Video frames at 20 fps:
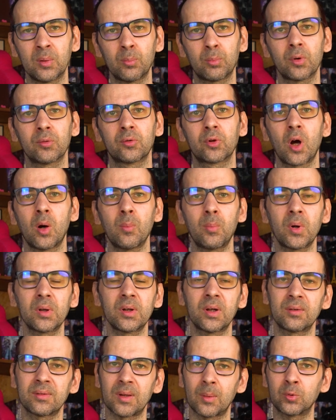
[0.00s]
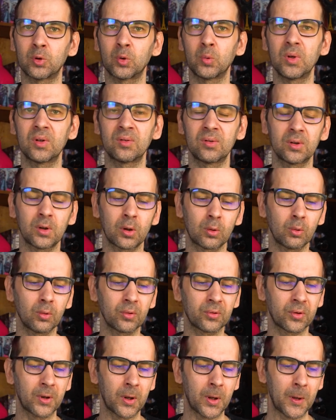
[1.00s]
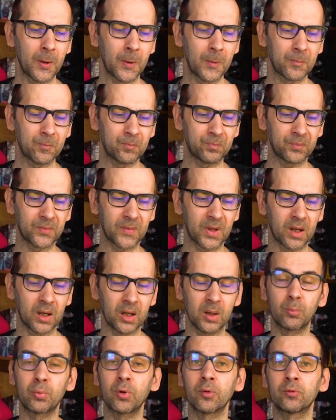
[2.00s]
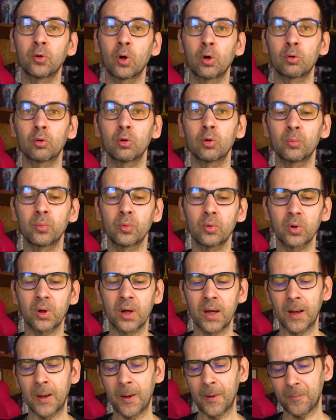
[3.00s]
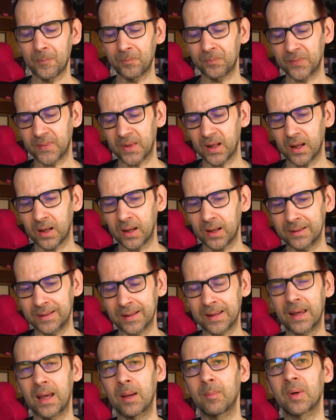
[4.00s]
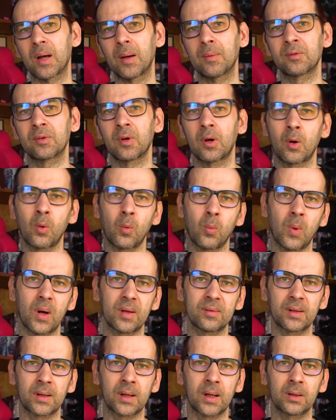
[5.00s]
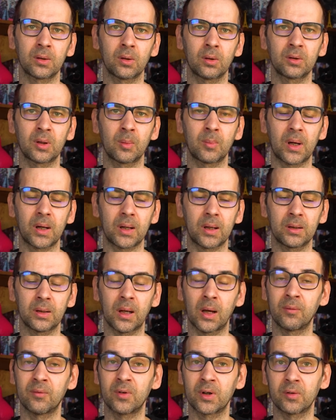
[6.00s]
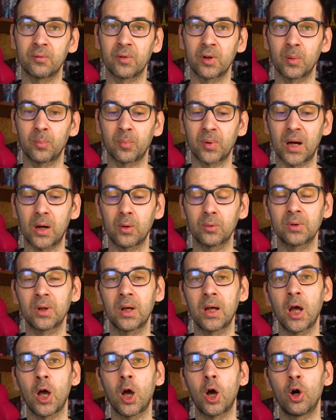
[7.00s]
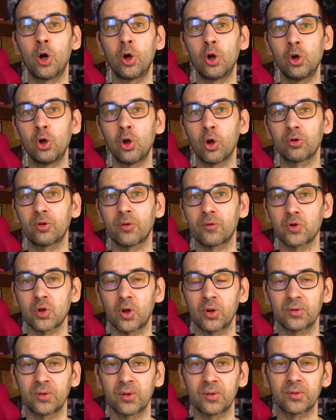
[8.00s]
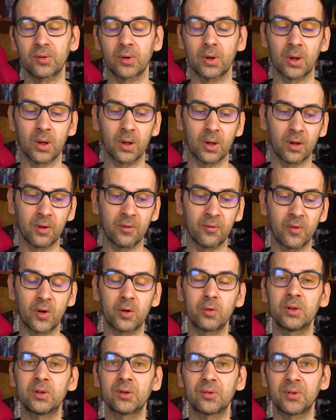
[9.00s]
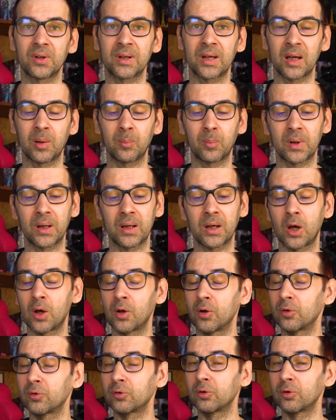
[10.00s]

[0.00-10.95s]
improved components, some tweaks in the rules, improved rule book. The game comes once again on the market. I'm very proud. Lots of choices, very interesting gameplay,